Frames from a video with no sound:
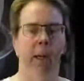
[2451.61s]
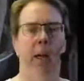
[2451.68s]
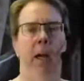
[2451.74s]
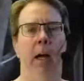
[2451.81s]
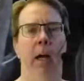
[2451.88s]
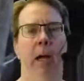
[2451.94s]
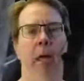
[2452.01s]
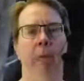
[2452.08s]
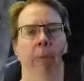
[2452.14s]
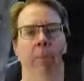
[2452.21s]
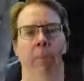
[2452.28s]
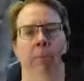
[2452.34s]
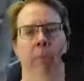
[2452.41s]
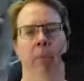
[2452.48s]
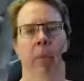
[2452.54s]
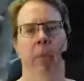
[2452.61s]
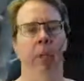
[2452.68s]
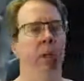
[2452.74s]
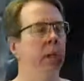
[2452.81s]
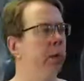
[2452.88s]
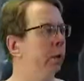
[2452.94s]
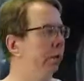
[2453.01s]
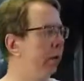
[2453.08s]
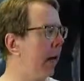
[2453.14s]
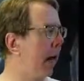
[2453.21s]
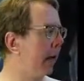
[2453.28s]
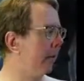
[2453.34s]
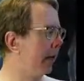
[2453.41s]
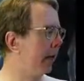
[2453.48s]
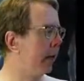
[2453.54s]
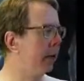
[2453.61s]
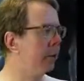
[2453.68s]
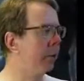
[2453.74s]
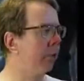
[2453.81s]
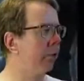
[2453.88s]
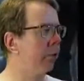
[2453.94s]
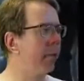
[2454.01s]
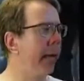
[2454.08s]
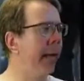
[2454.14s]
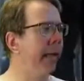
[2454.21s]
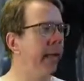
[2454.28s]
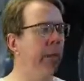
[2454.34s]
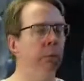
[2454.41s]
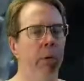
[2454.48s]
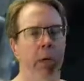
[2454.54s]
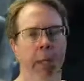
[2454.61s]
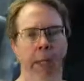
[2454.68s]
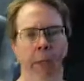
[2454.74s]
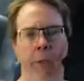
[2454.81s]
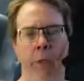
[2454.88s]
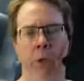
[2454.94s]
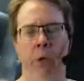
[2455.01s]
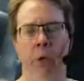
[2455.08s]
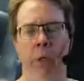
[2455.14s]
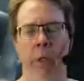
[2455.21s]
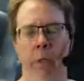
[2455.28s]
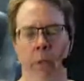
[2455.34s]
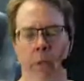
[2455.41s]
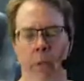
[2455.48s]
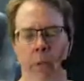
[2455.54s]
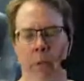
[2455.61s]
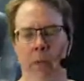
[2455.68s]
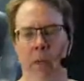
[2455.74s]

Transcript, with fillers: Um, so if you have any sort of magnet related stories